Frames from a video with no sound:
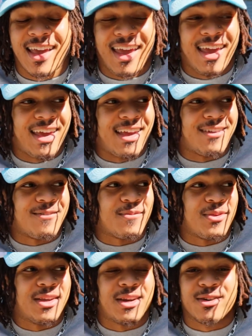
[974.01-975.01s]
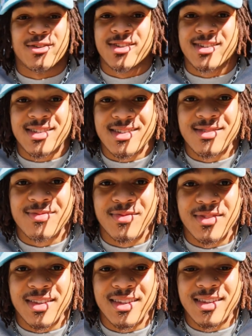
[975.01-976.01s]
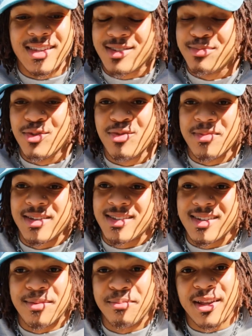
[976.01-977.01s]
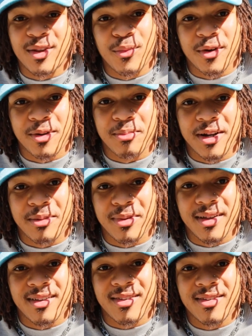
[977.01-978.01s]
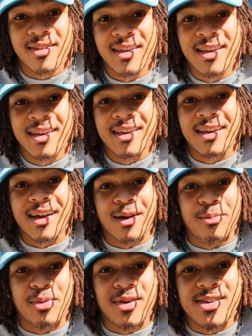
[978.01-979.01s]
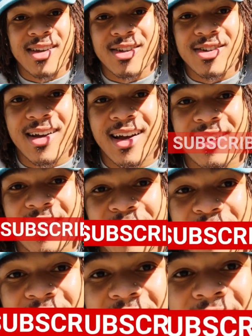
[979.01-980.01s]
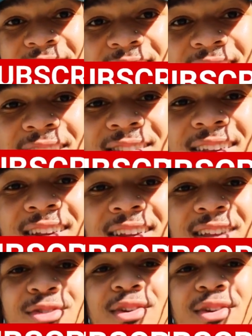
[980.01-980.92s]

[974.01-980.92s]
And you know, just this movement to make the world a better place. I appreciate you guys, love you guys, see you in the next